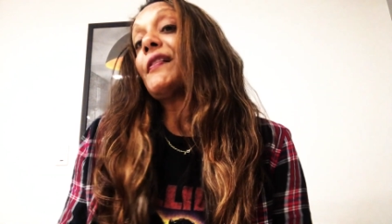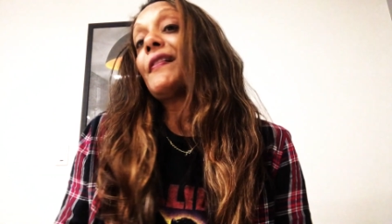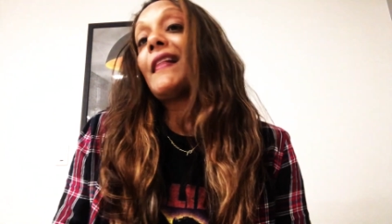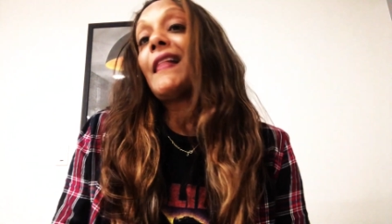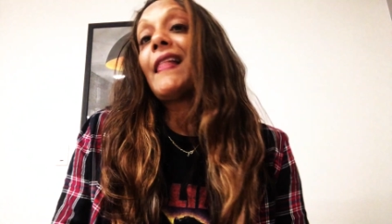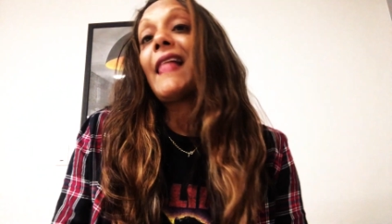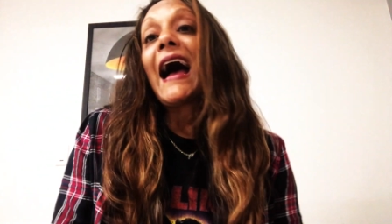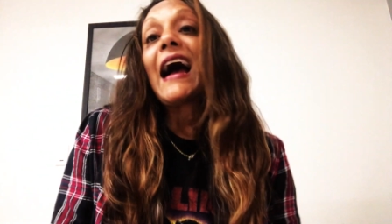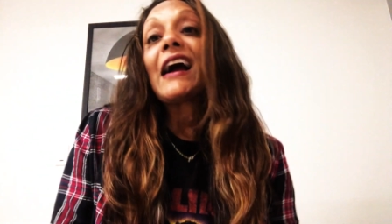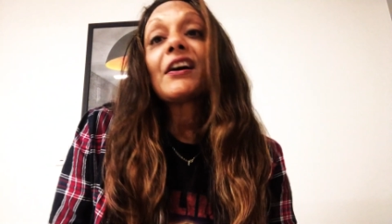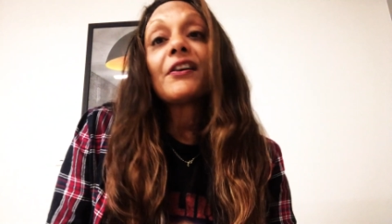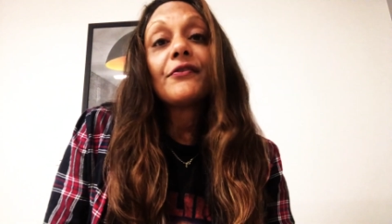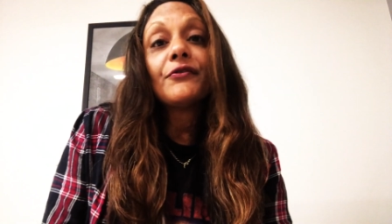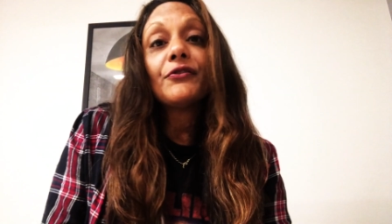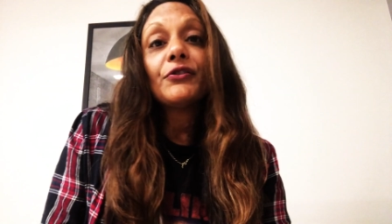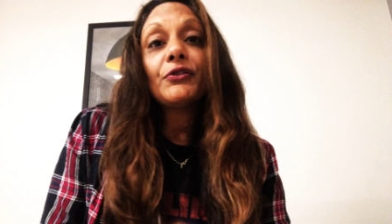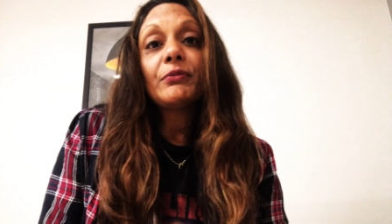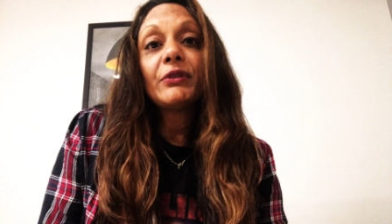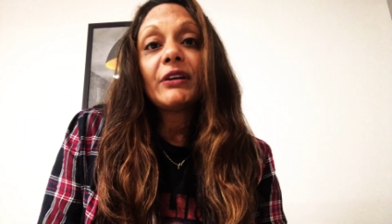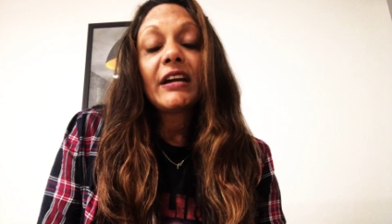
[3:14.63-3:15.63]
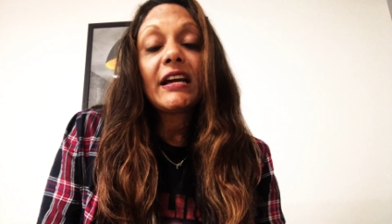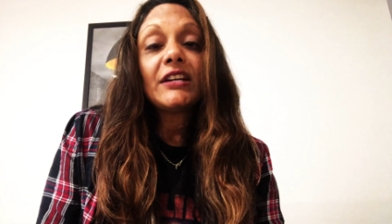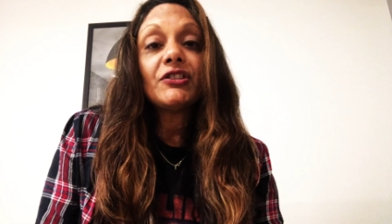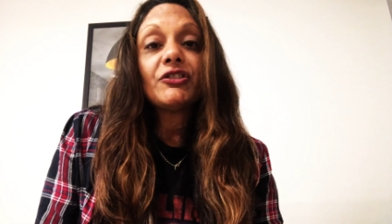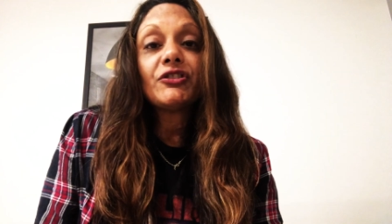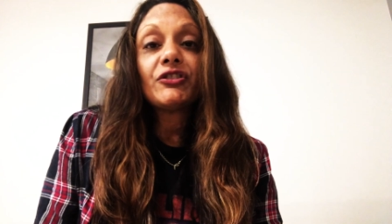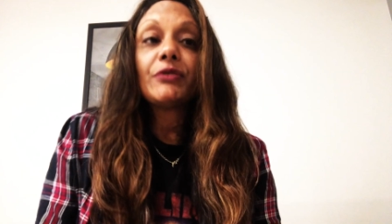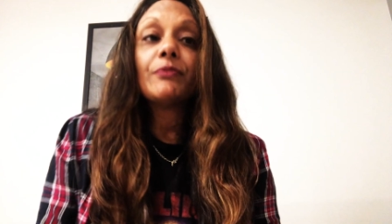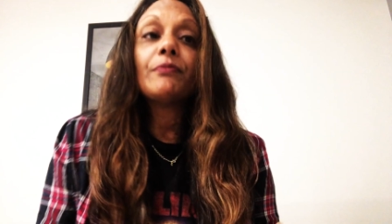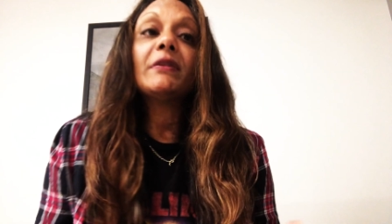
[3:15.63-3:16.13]
lack of
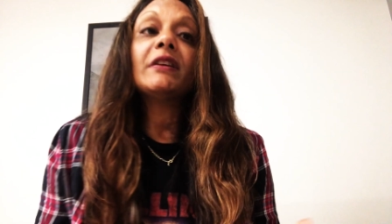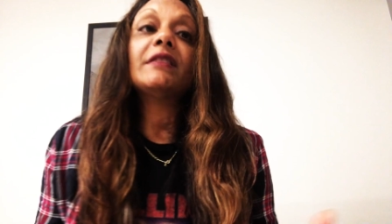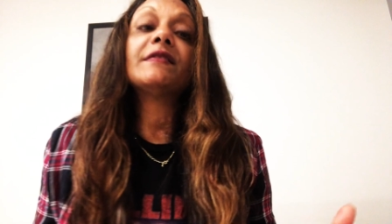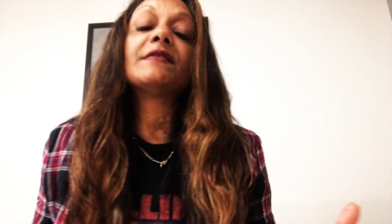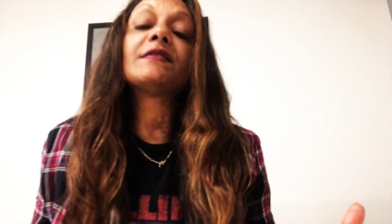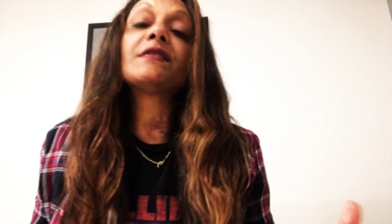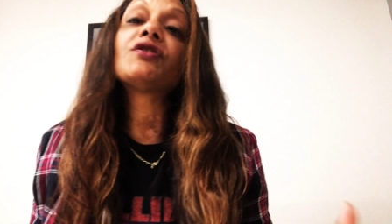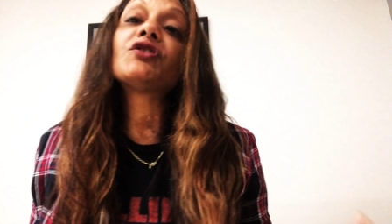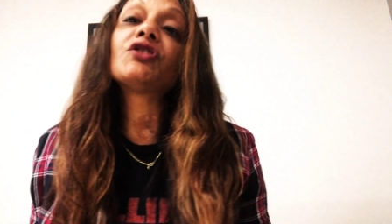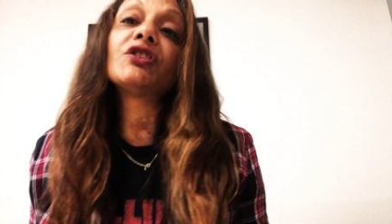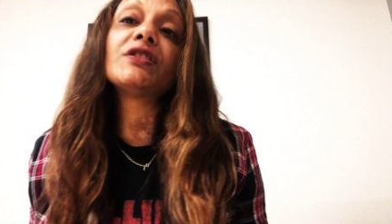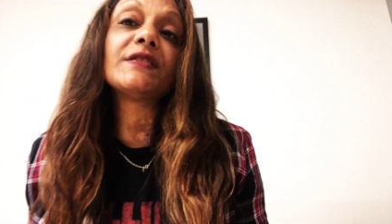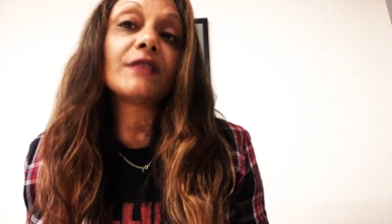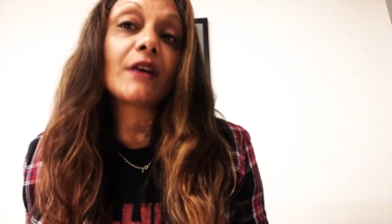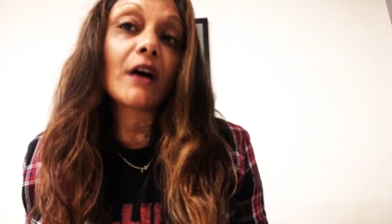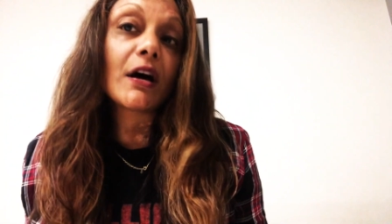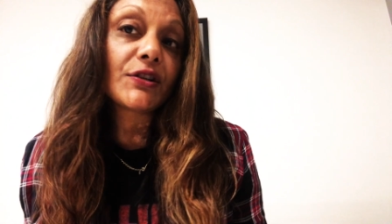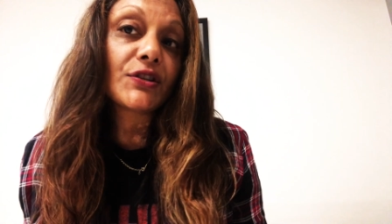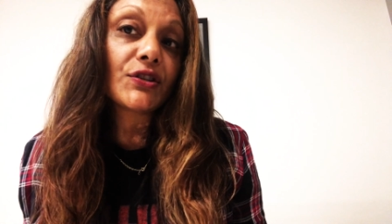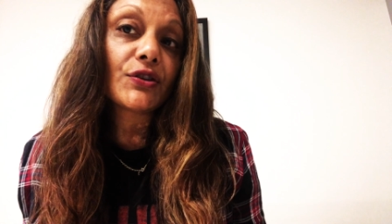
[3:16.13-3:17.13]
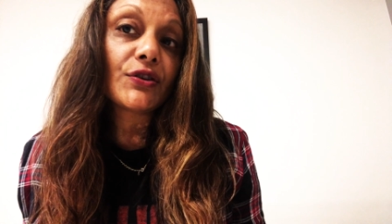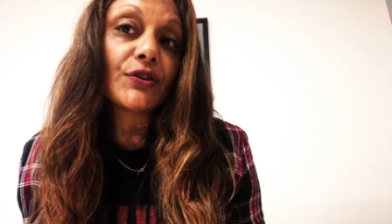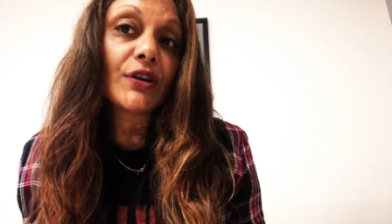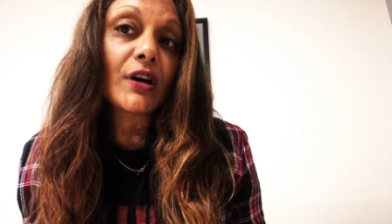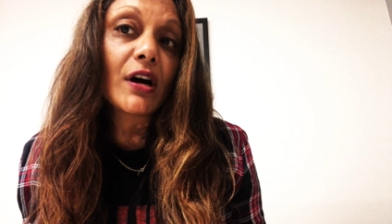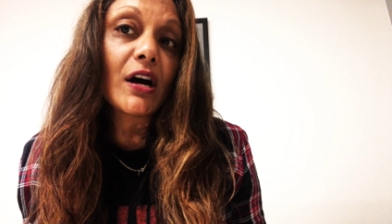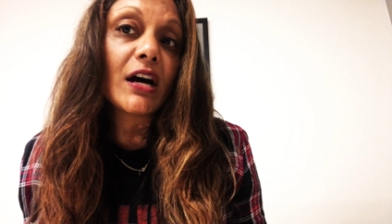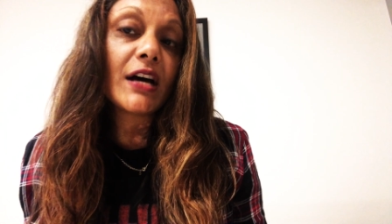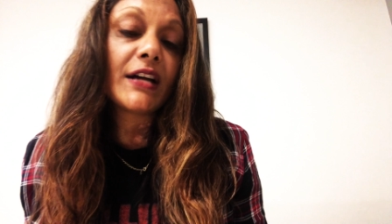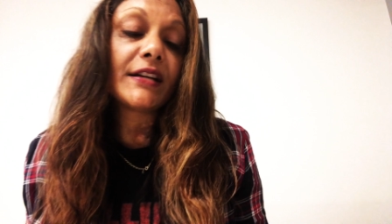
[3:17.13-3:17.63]
lubrication means she's not turned
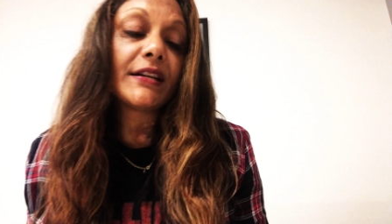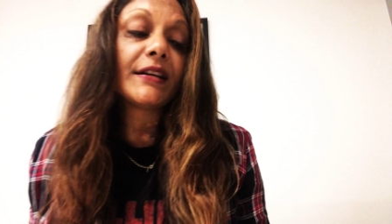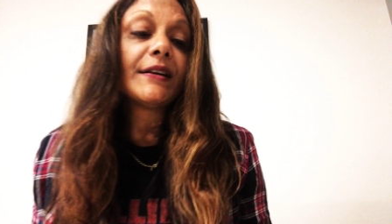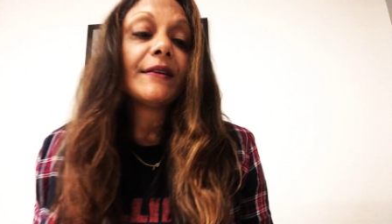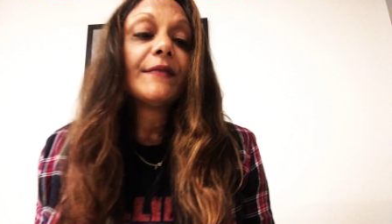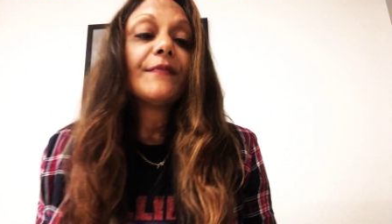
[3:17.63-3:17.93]
on